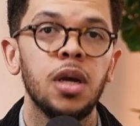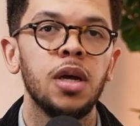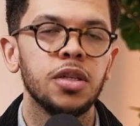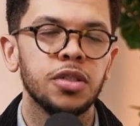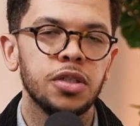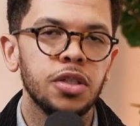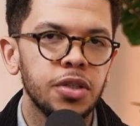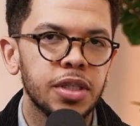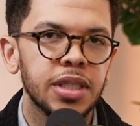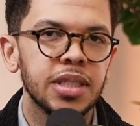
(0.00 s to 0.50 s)

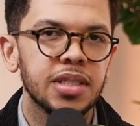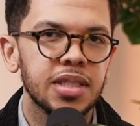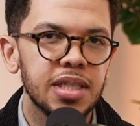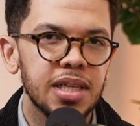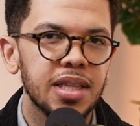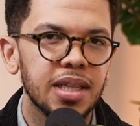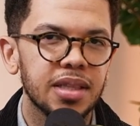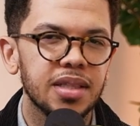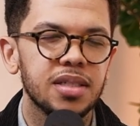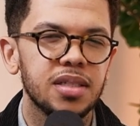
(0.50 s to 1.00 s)
So you can see
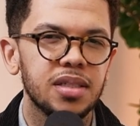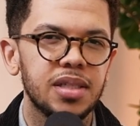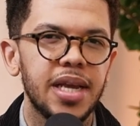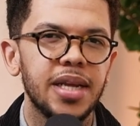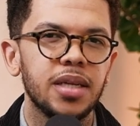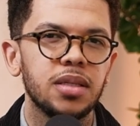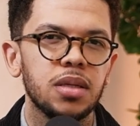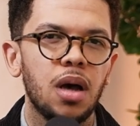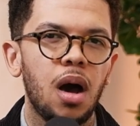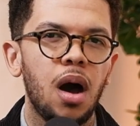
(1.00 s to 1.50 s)
that the
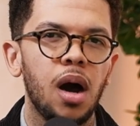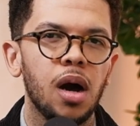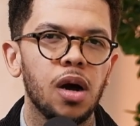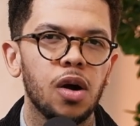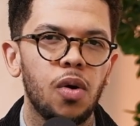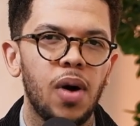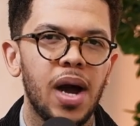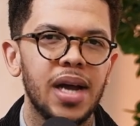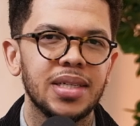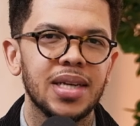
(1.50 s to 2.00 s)
stakes are
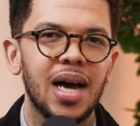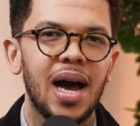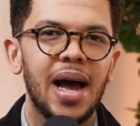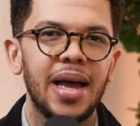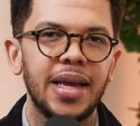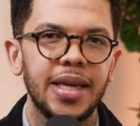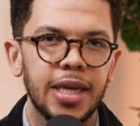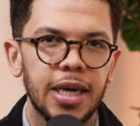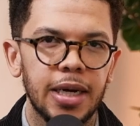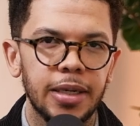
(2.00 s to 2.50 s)
quite
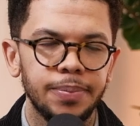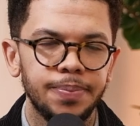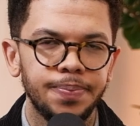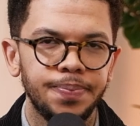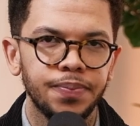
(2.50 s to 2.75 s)
high here.